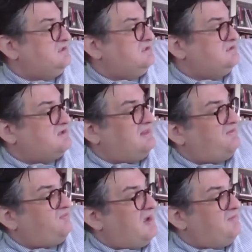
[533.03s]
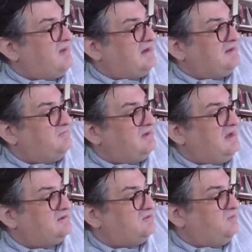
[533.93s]
So I left my bike and
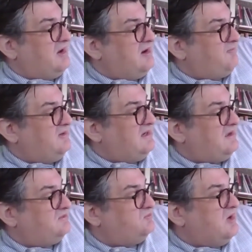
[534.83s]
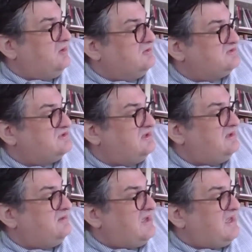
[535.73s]
began to run up and down the rows,
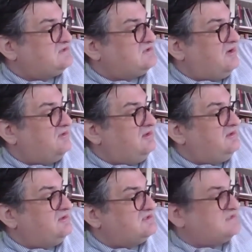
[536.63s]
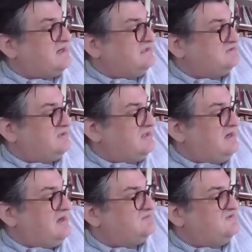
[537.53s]
past all the little signs with the
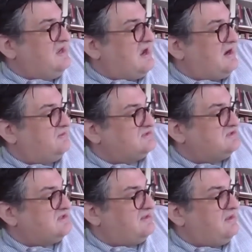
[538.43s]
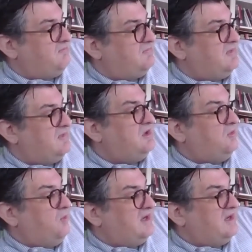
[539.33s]
names of the irises on them.
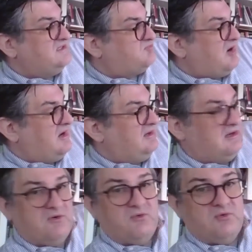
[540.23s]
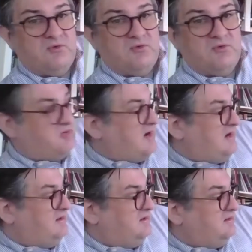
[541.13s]
White Sprite and Orange
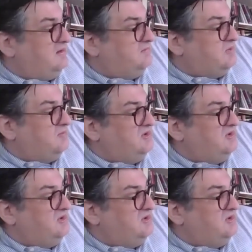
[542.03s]
Parade, Bermuda